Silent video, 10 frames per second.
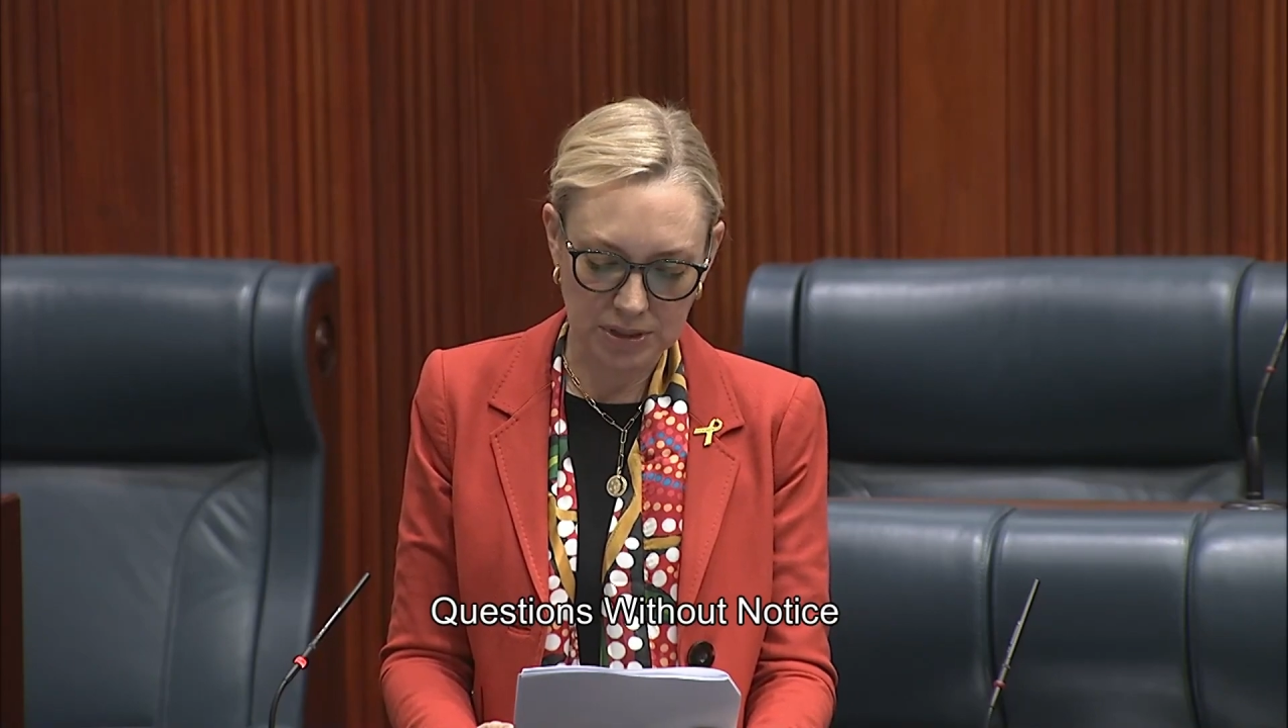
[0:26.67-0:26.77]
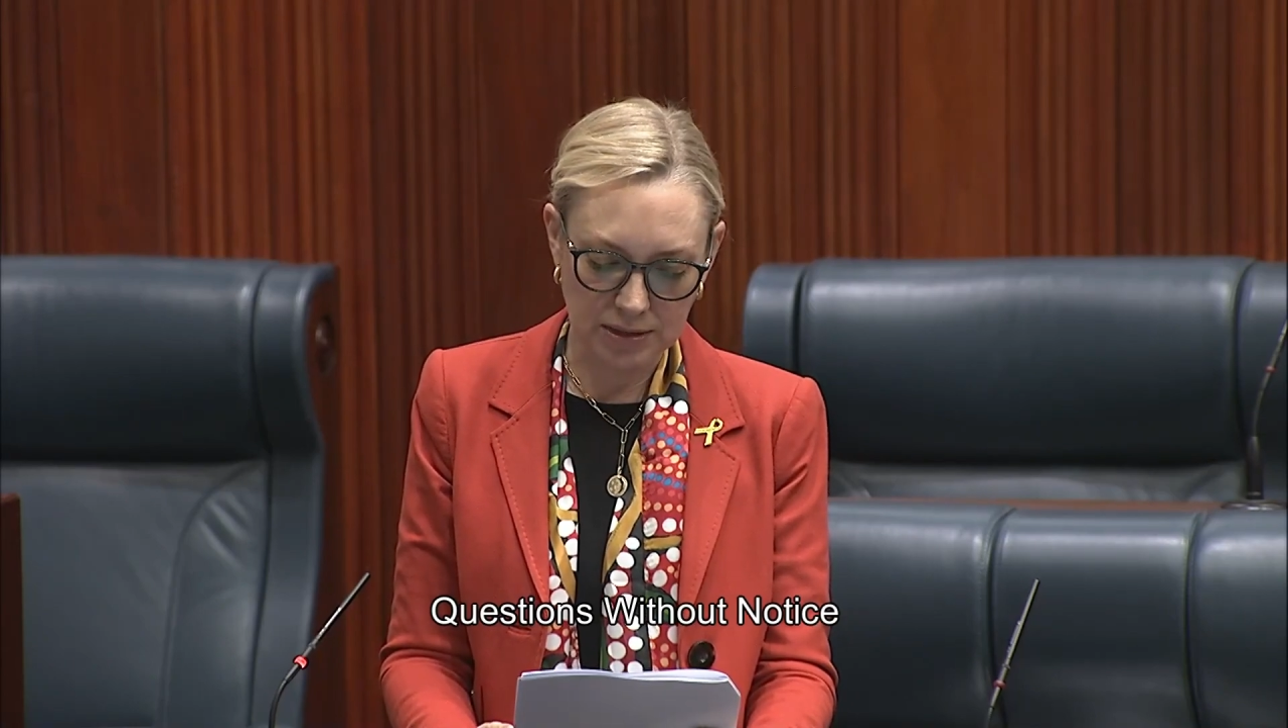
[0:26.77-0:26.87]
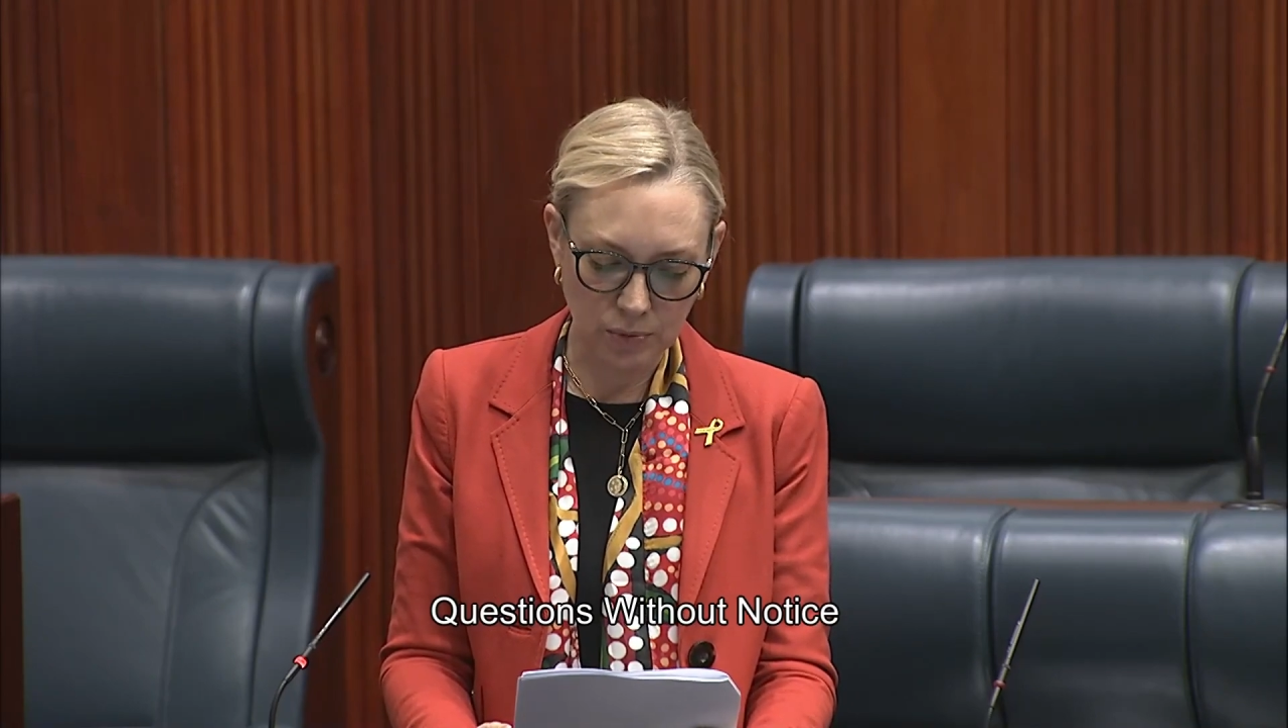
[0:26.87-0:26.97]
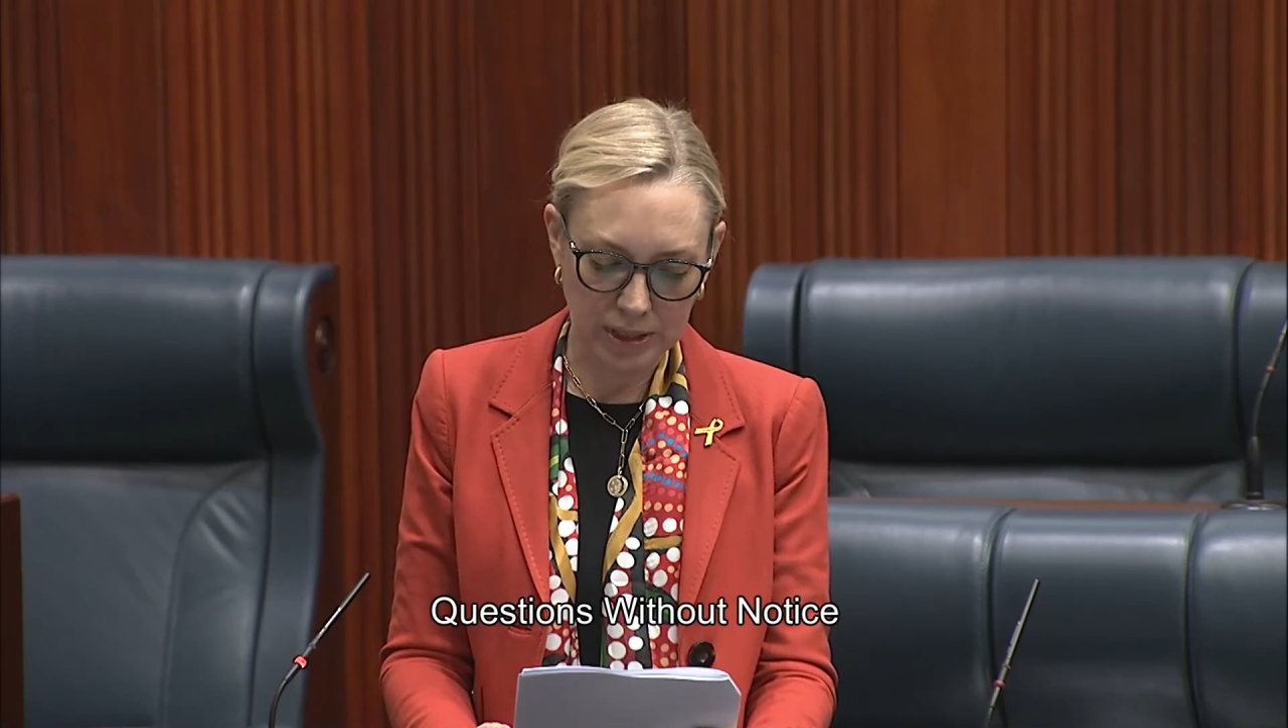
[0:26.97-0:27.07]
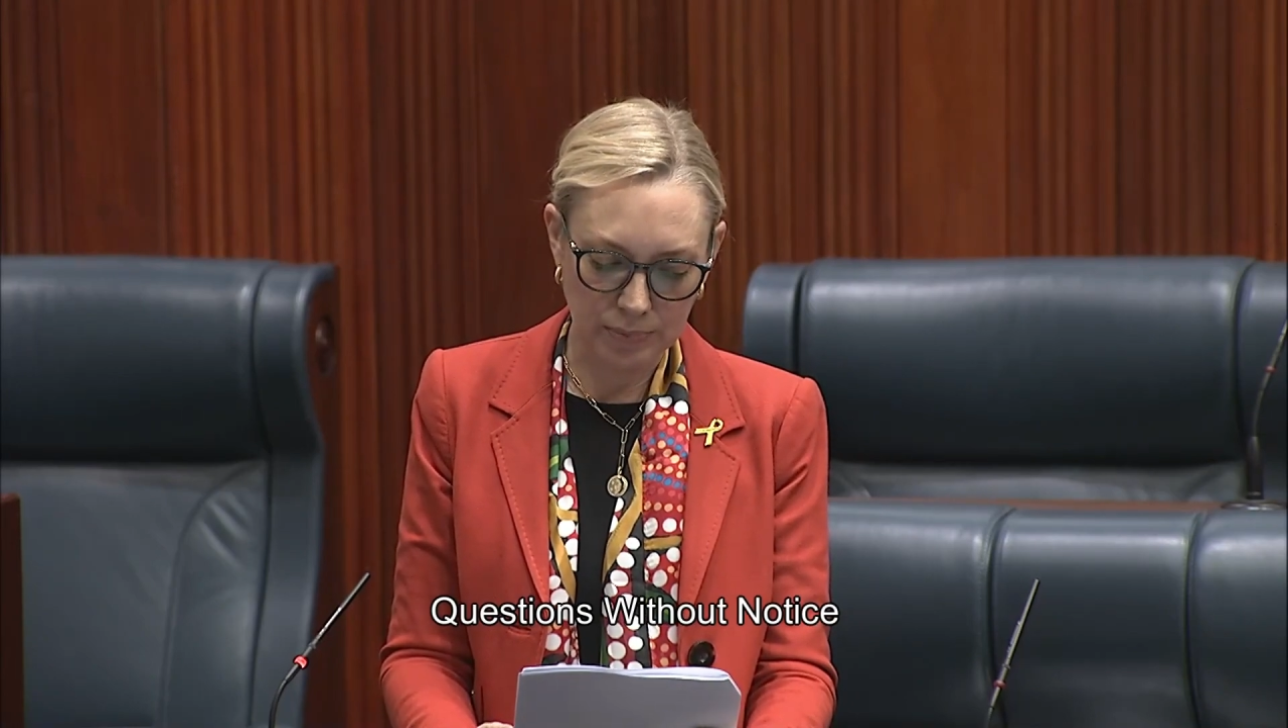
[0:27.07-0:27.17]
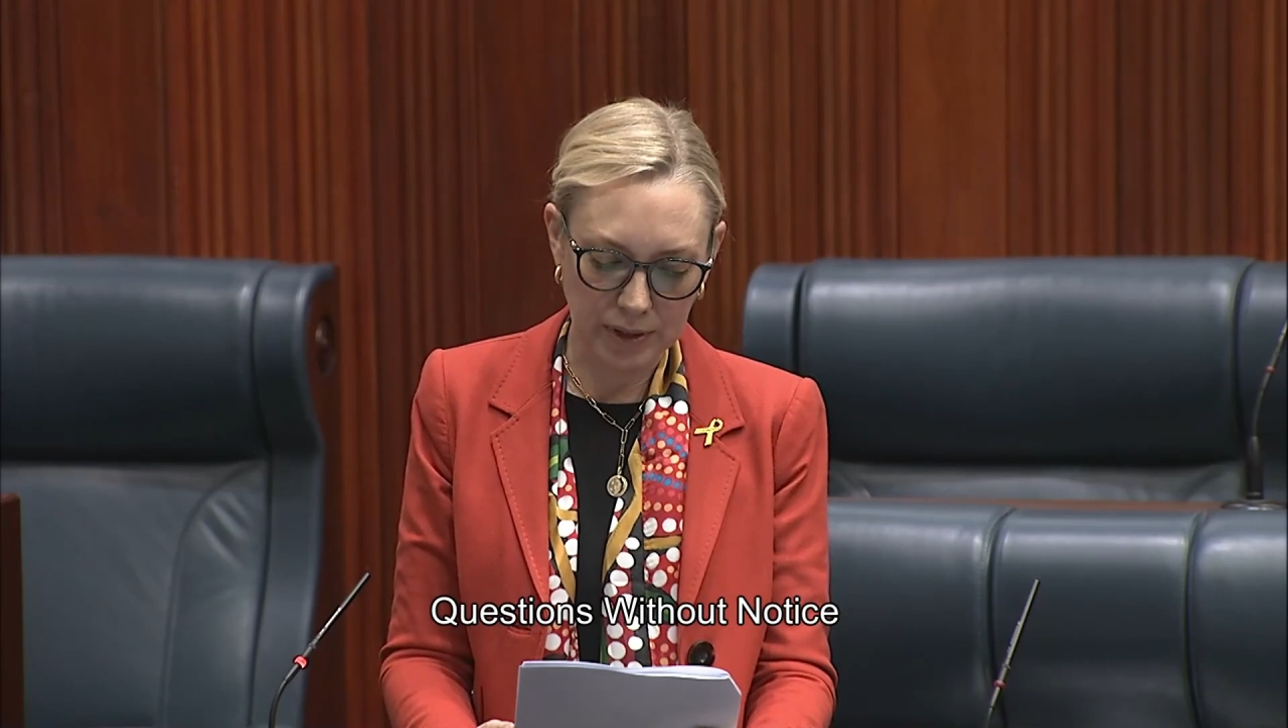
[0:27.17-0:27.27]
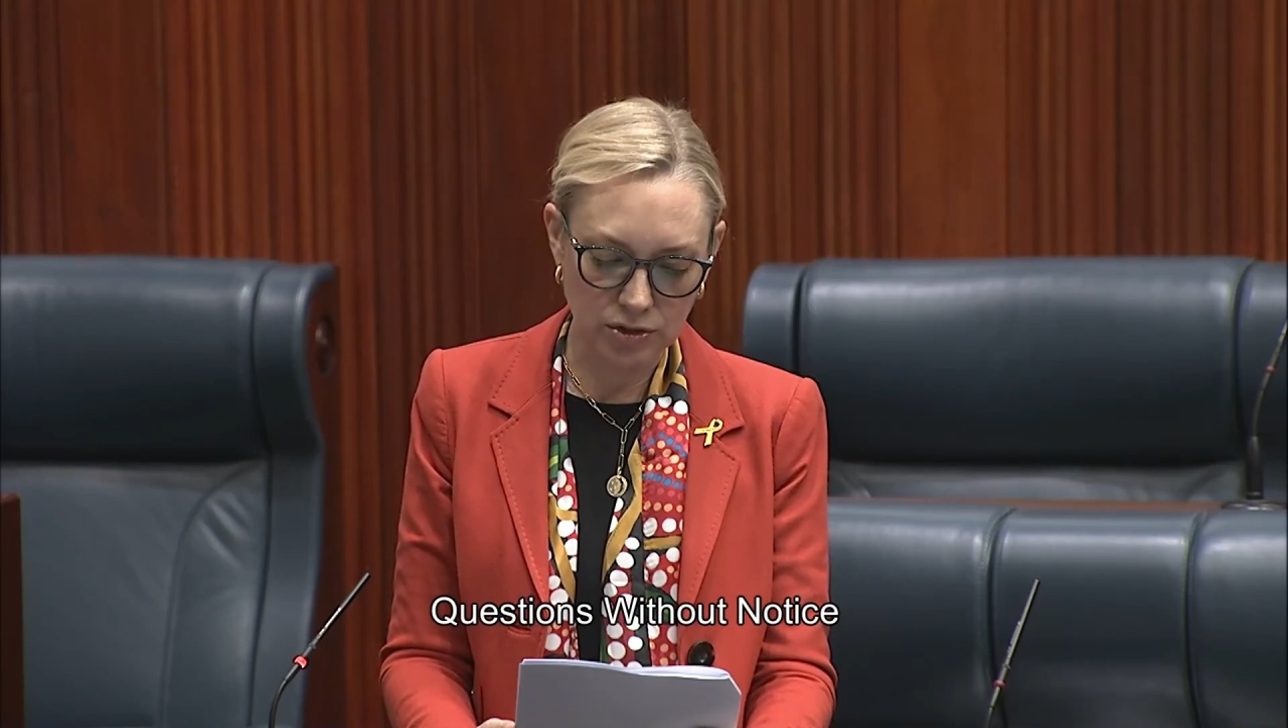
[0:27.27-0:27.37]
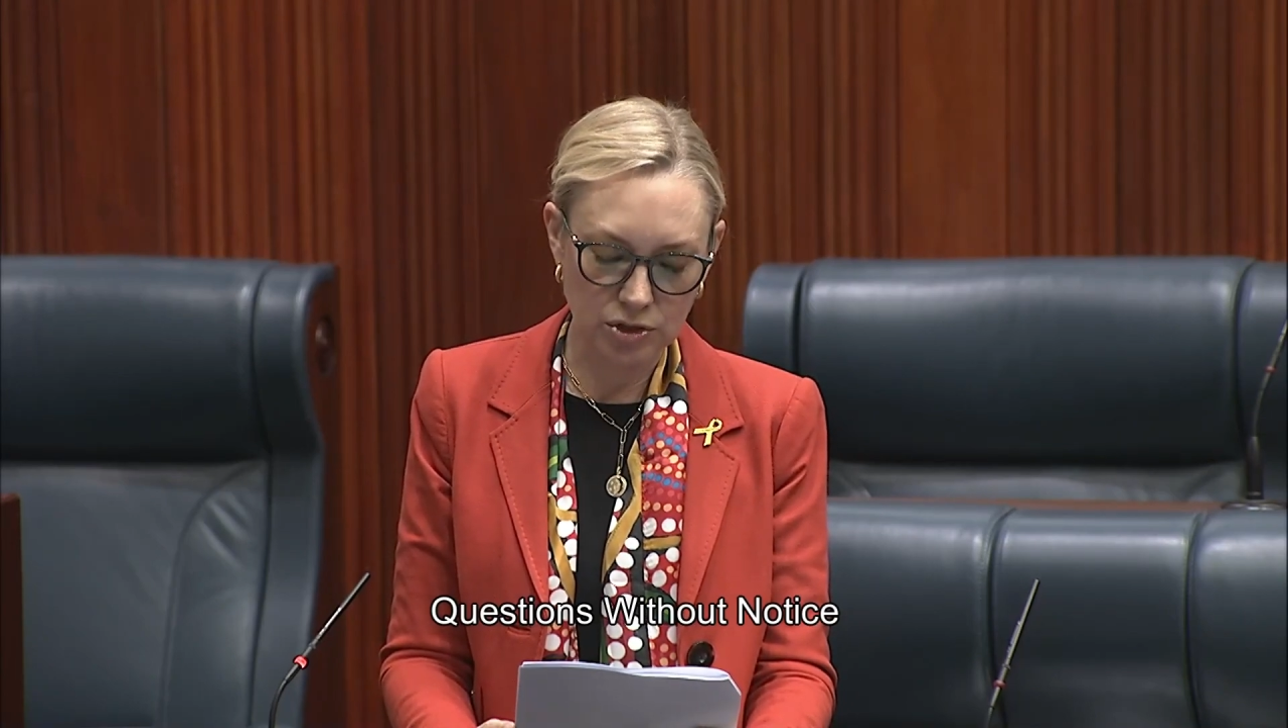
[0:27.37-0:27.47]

in the Wheatbelt